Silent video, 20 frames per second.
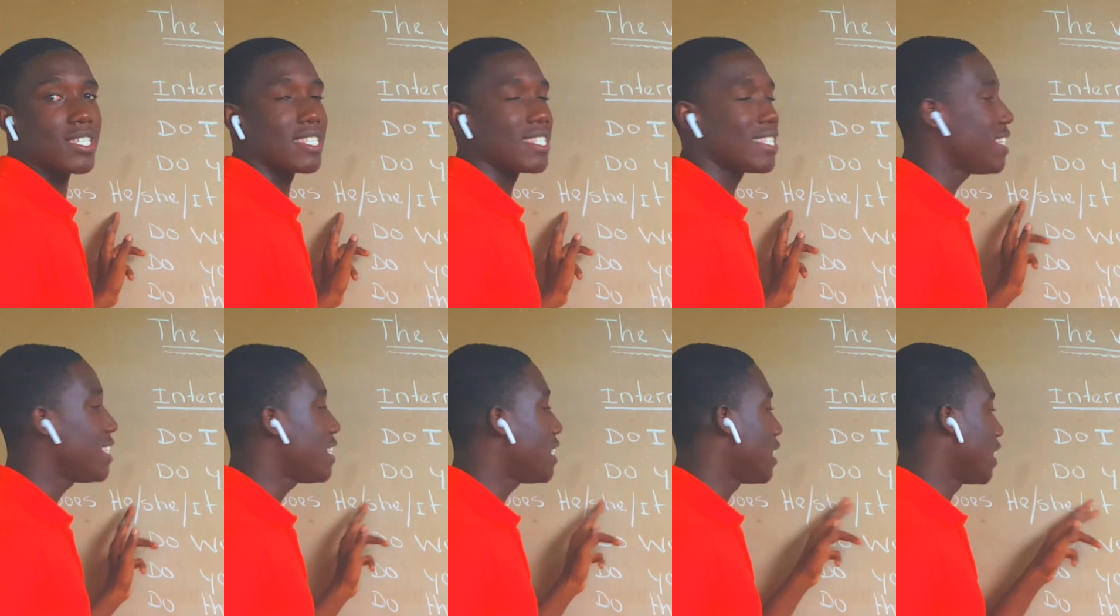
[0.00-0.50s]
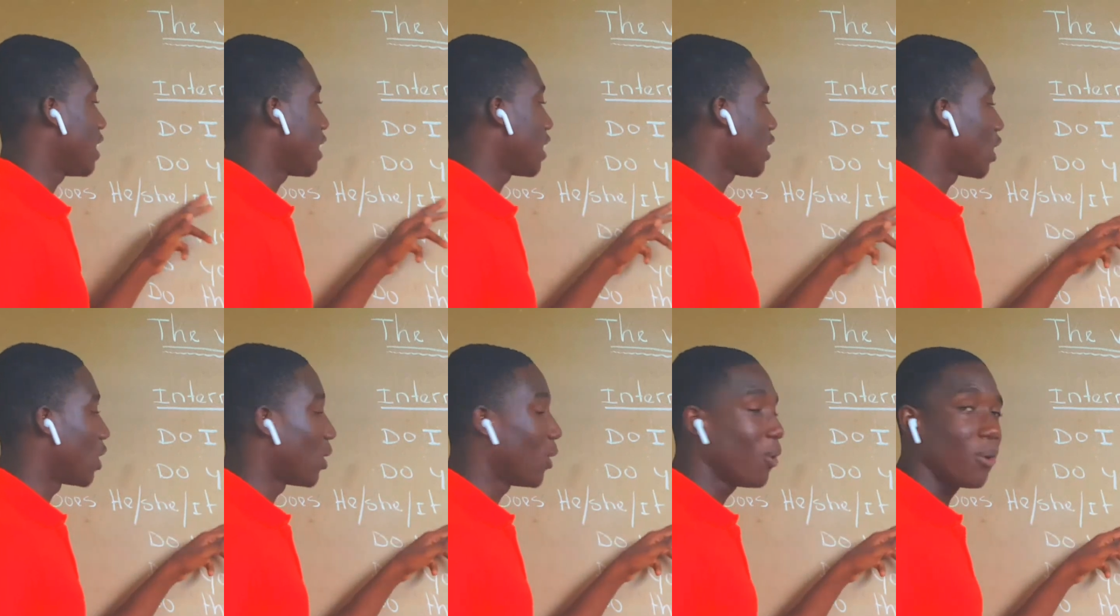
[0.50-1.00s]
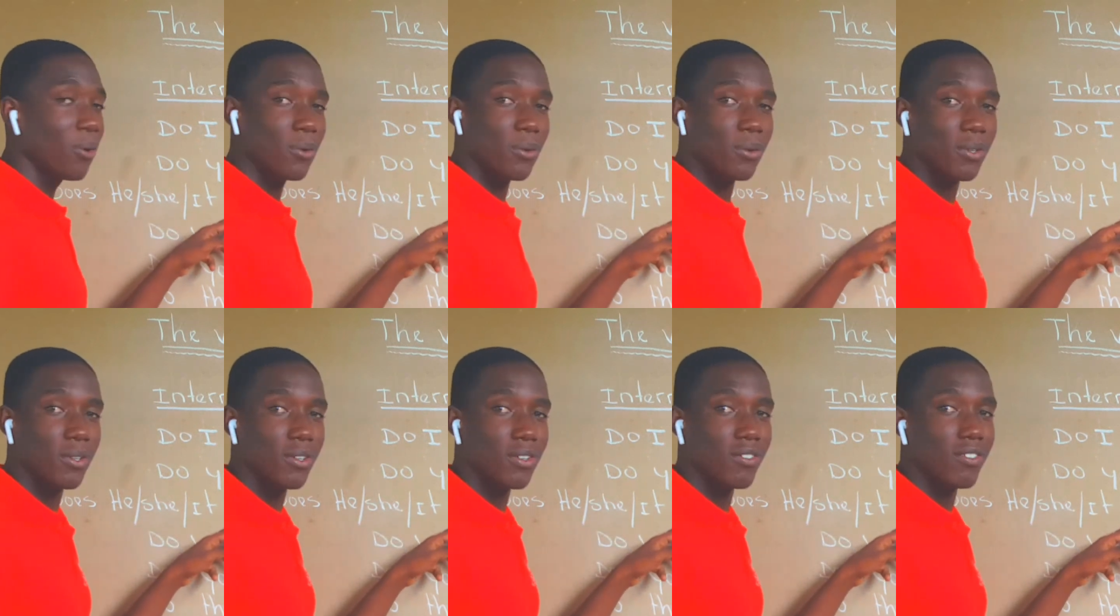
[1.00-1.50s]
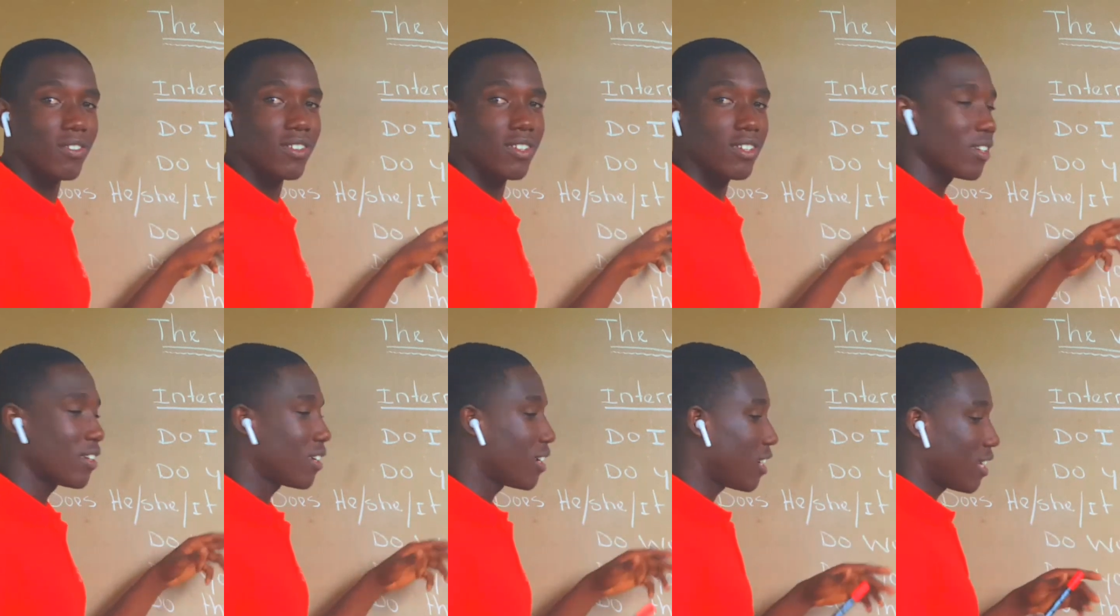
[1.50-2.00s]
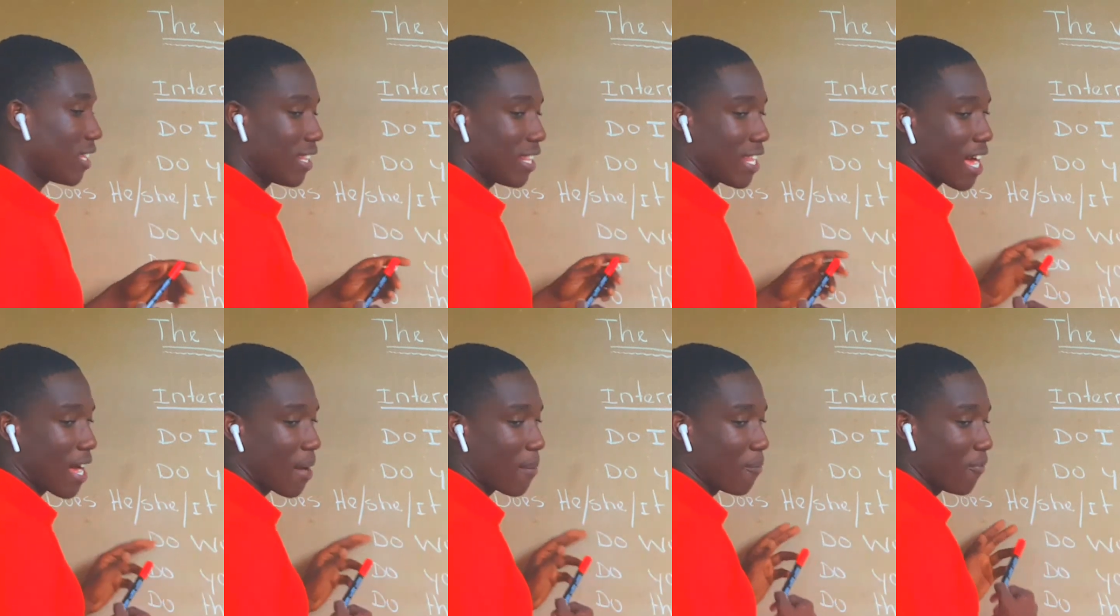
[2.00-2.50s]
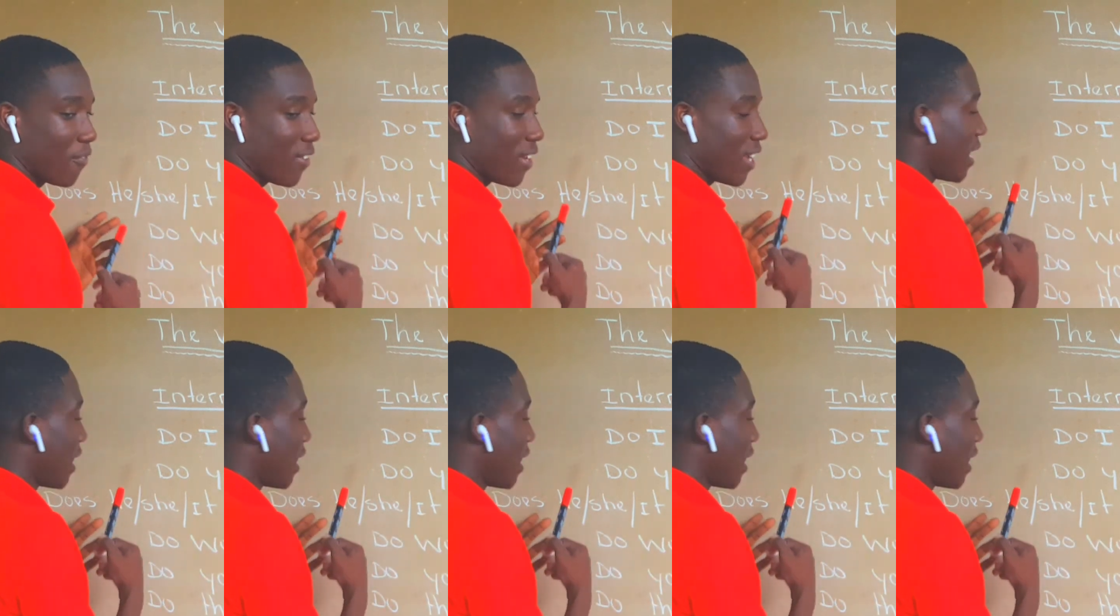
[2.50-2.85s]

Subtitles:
he go? Là, on fait